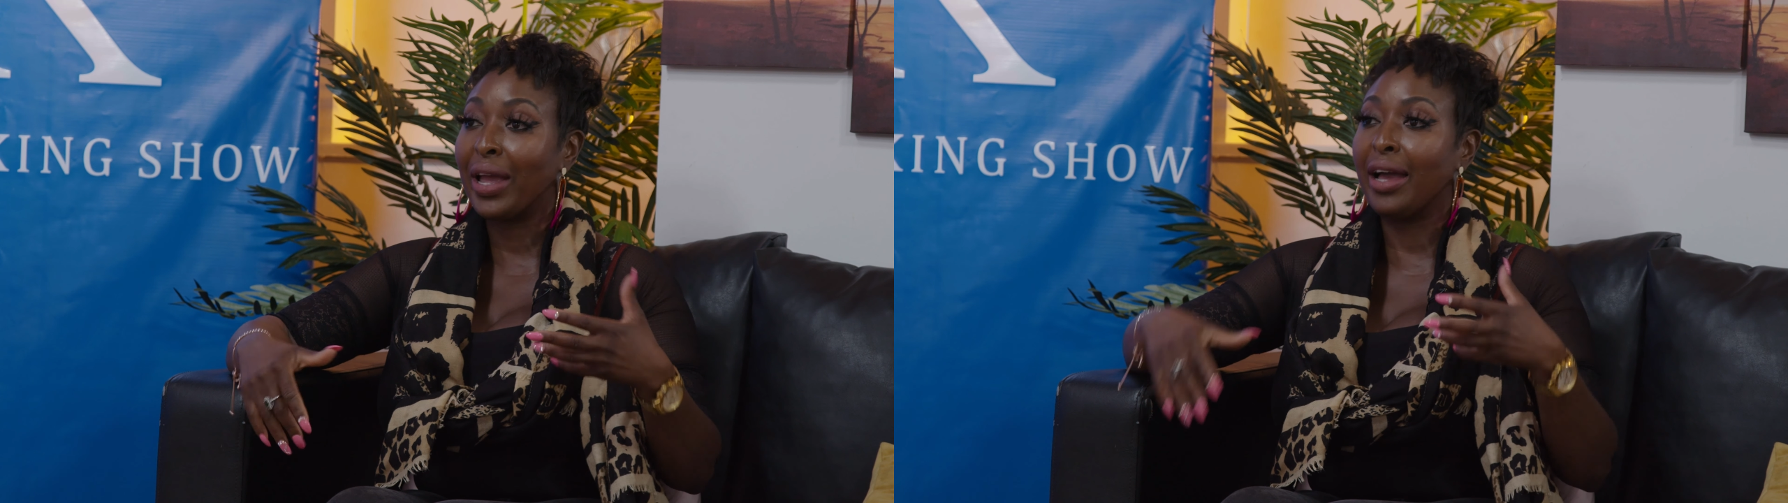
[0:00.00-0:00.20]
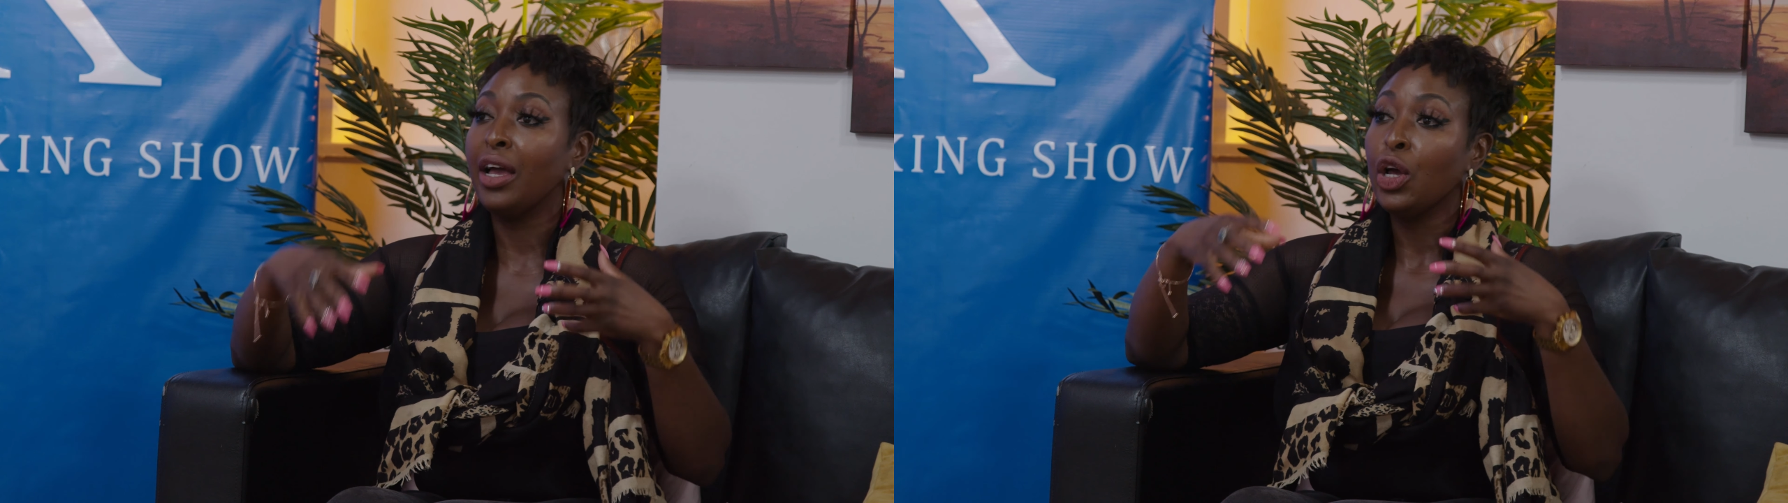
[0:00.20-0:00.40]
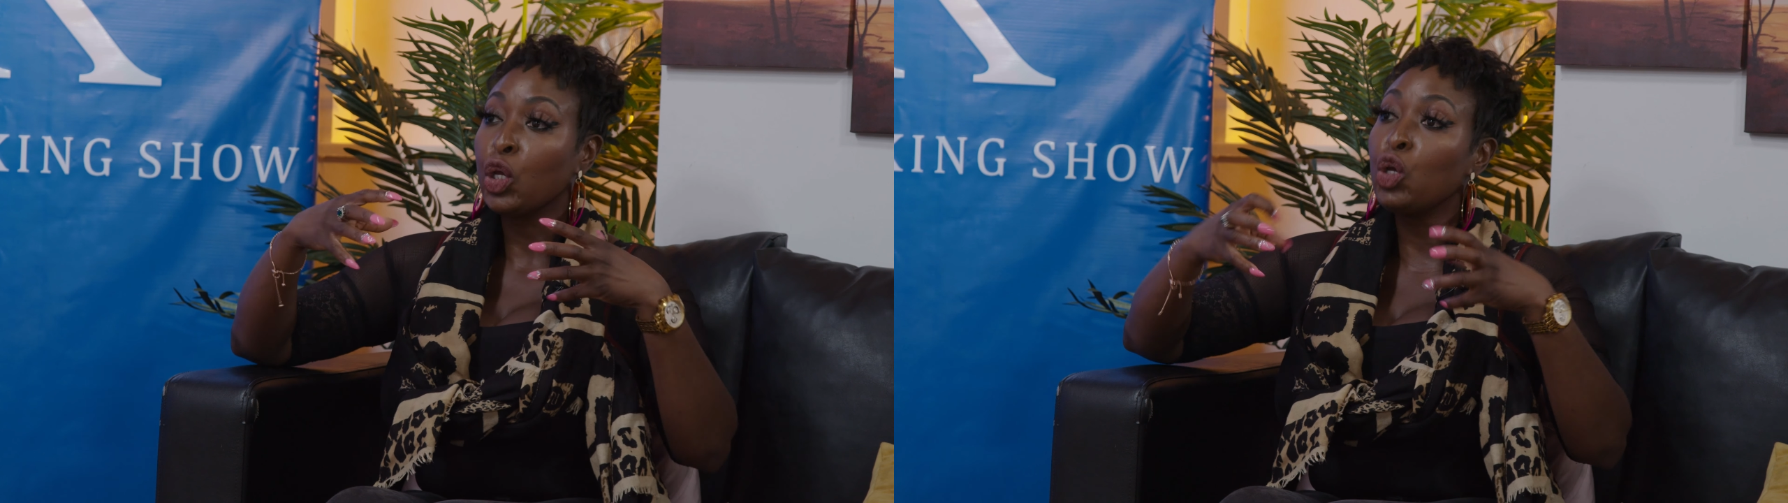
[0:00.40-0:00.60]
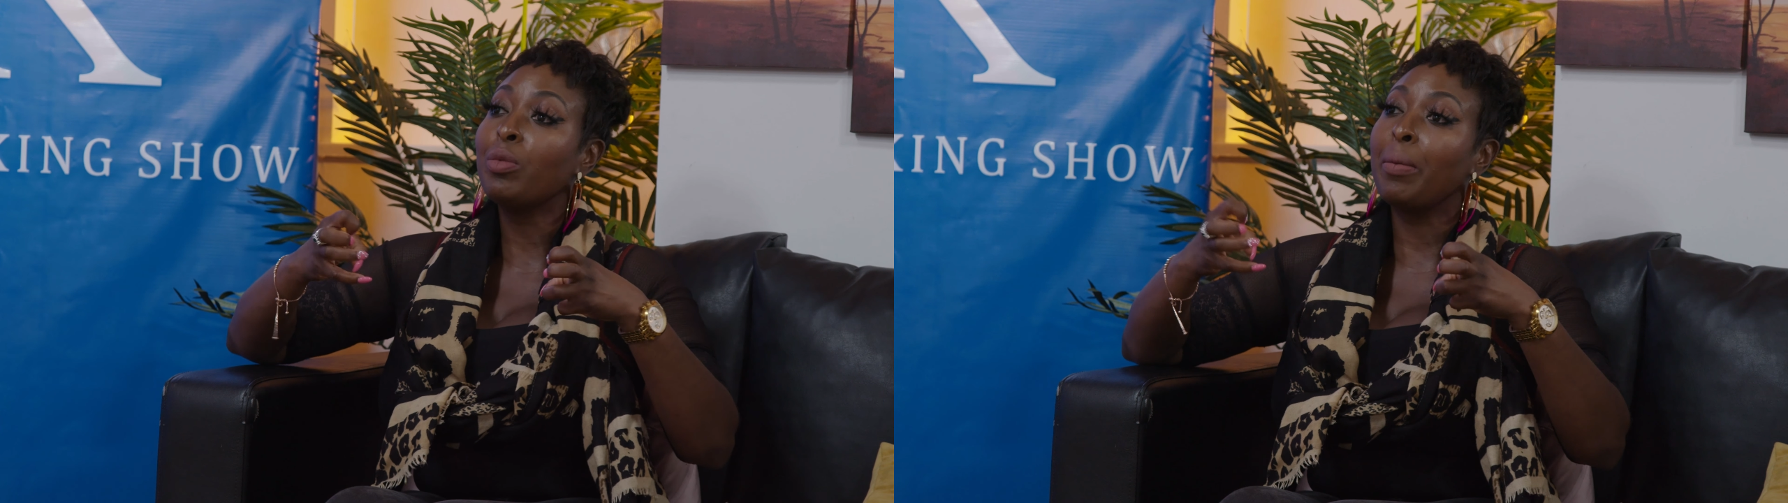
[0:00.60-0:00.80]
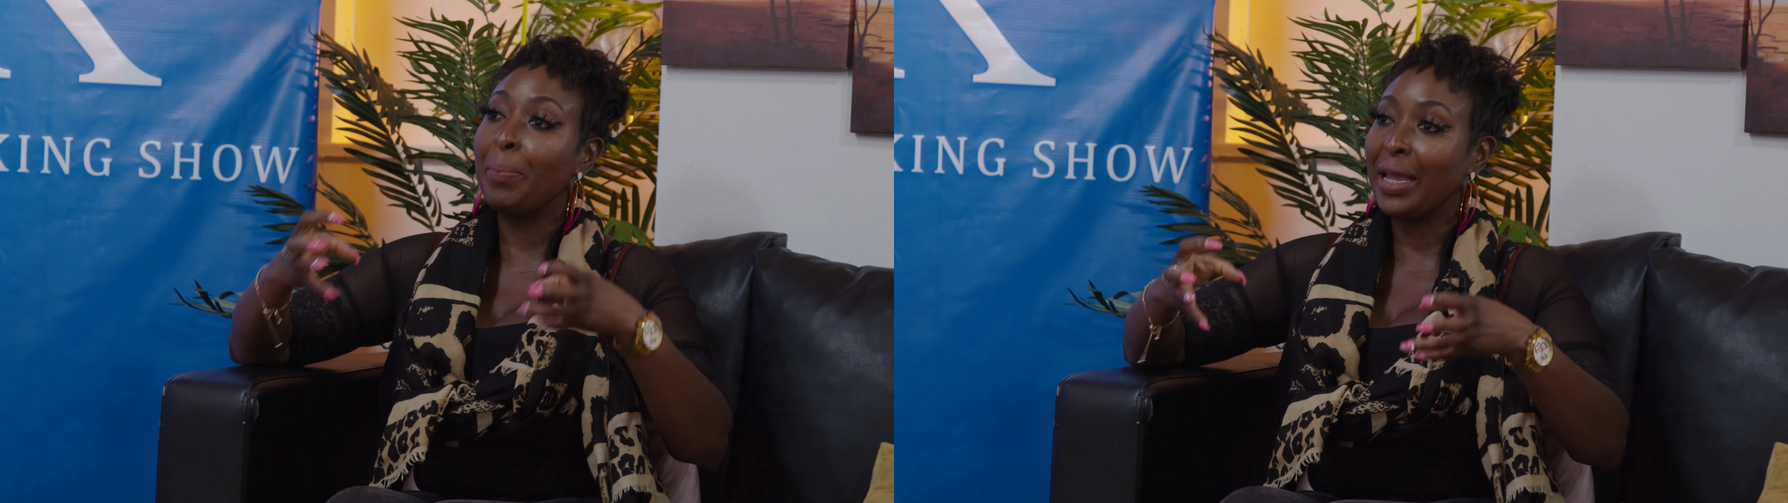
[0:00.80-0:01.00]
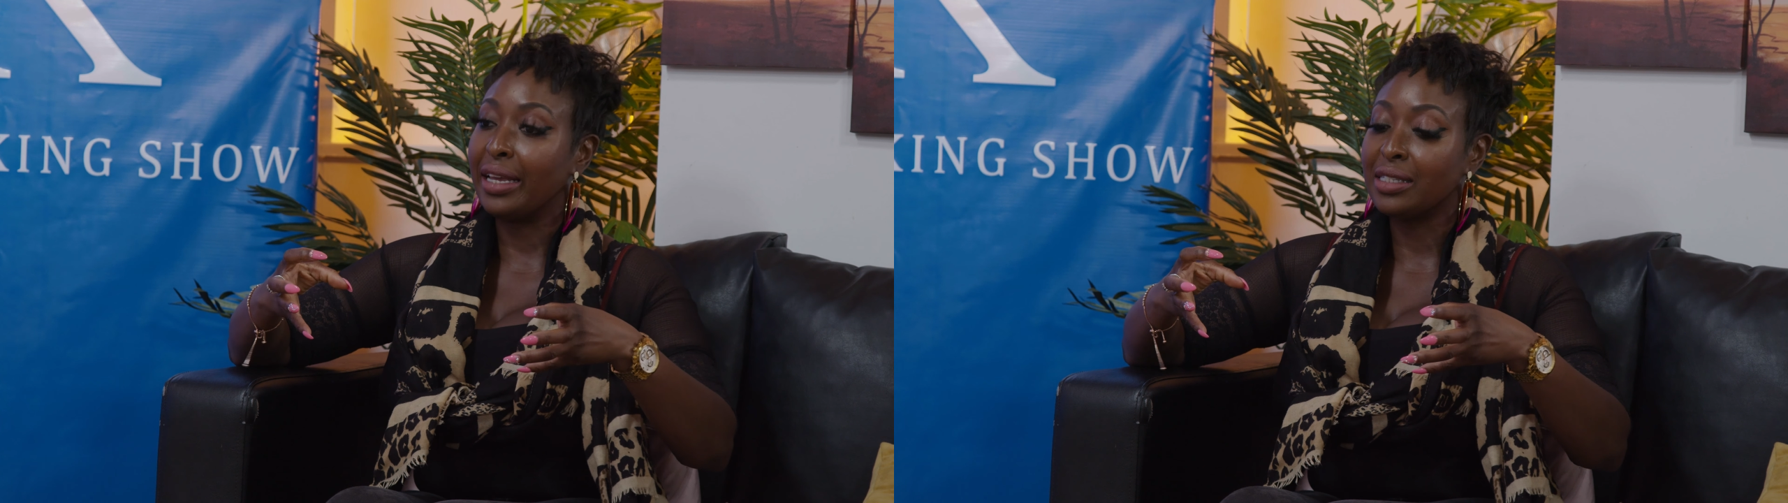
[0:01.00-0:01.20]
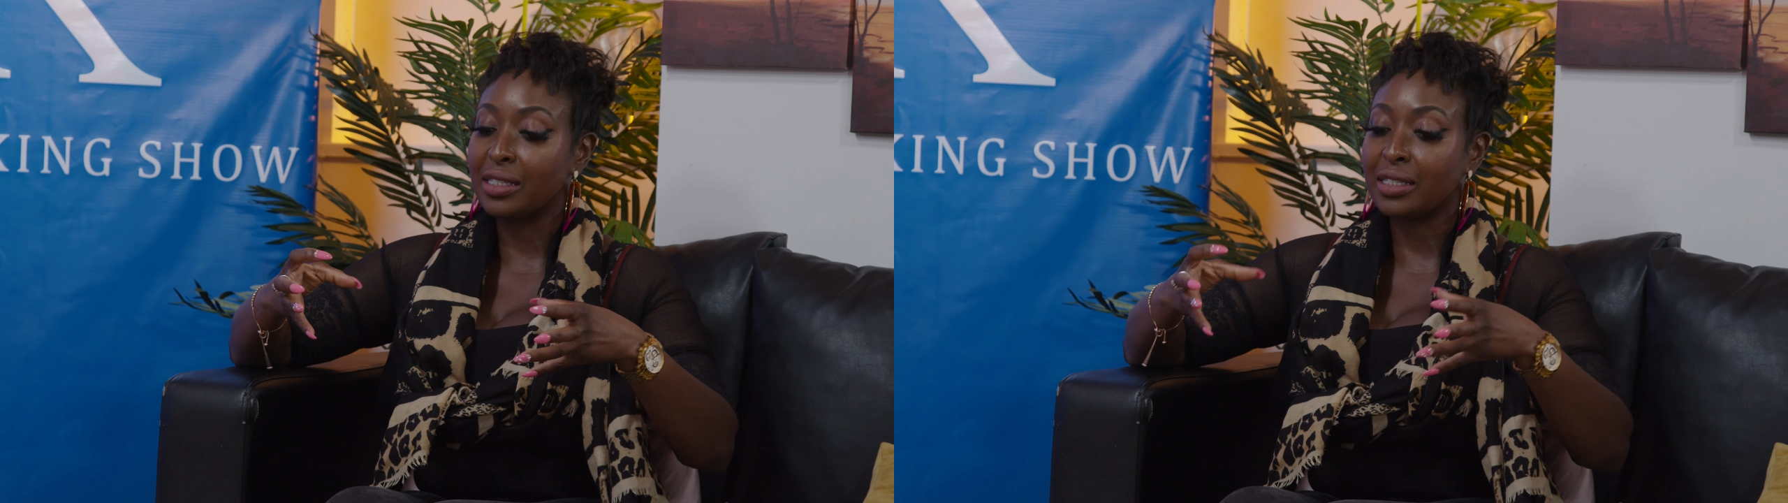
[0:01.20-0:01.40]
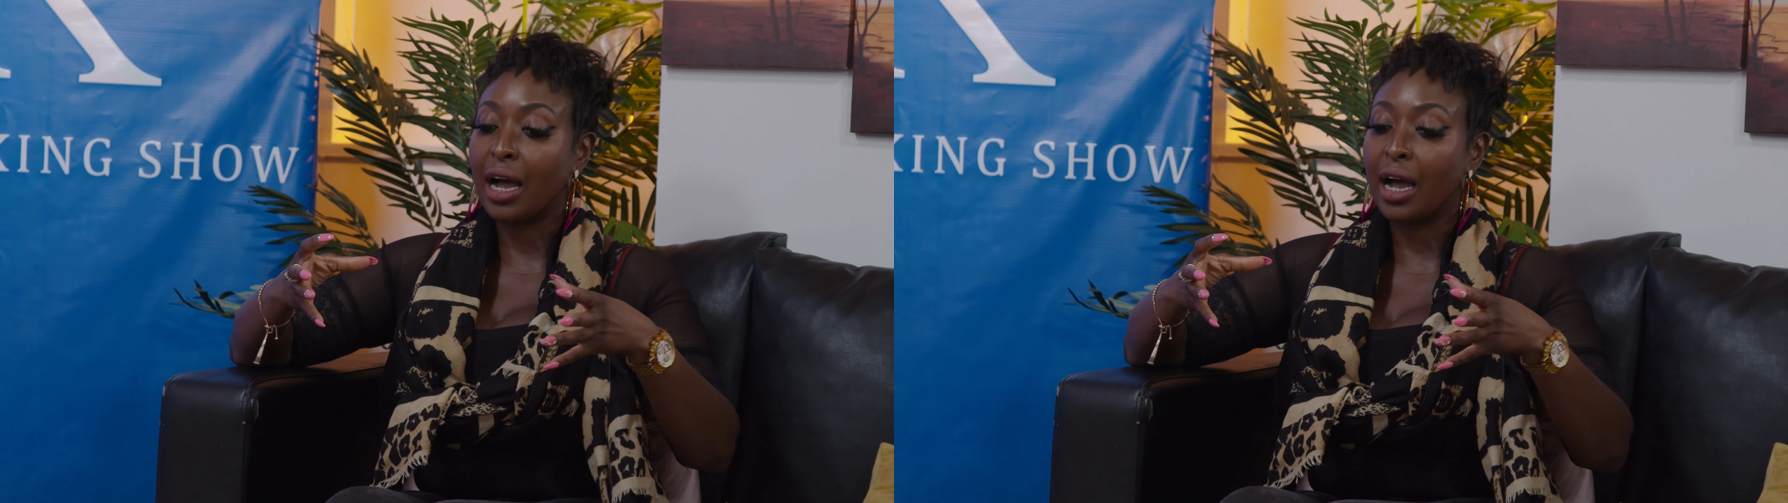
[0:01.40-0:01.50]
We are human beings